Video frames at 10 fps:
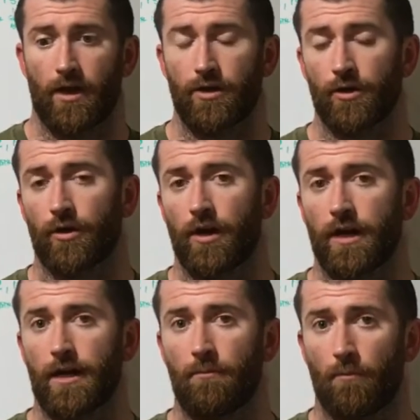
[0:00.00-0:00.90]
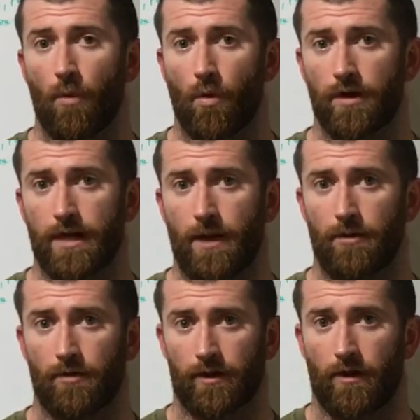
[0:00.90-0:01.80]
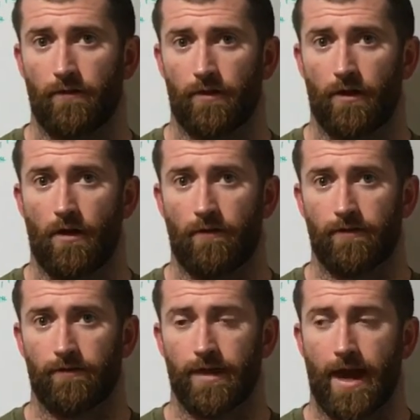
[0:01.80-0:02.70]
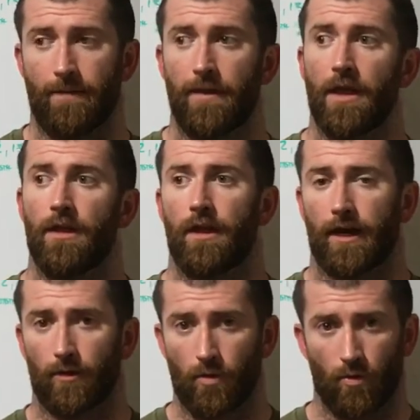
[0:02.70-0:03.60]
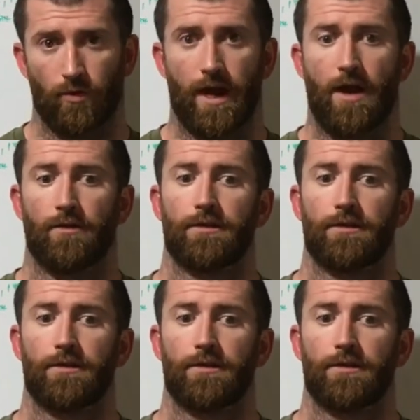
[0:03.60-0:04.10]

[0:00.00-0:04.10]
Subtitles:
you're going to need more time to recover off of that and cool down.